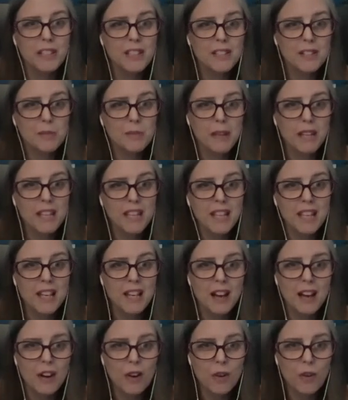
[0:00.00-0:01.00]
he's making
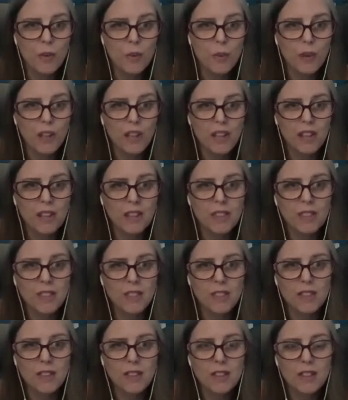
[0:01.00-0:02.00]
out with
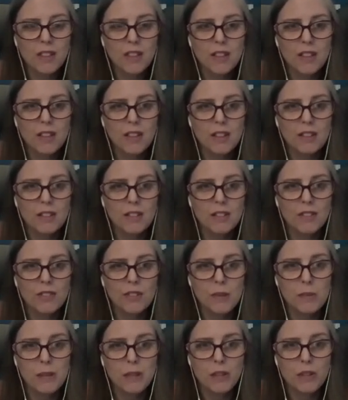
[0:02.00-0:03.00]
his
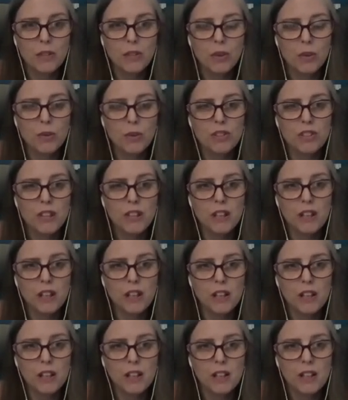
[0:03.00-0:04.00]
female
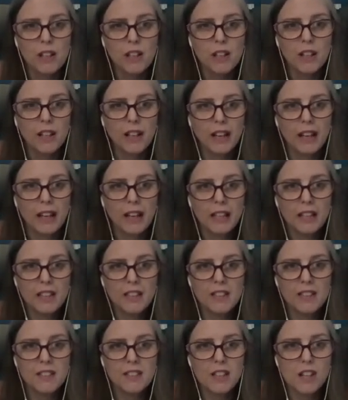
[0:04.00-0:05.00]
co-star and
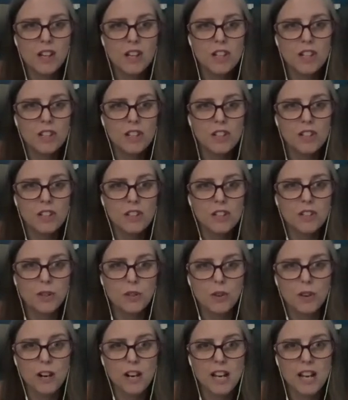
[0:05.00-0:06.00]
his tongue turns
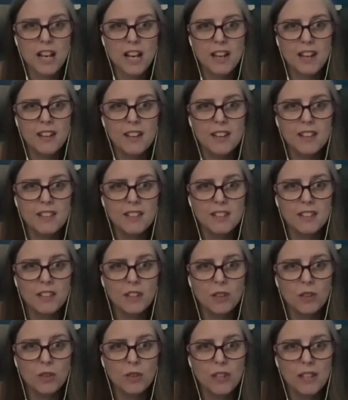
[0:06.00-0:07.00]
gray,
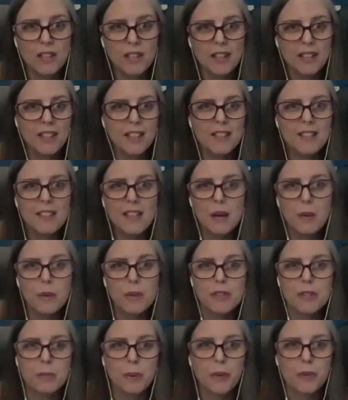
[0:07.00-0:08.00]
that I guess that
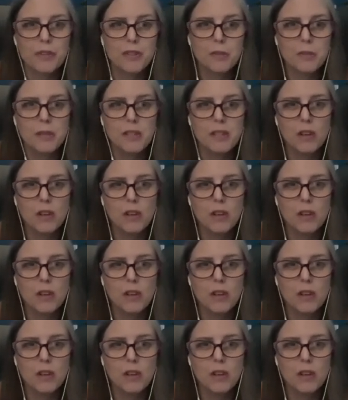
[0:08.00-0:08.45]
was supposed to be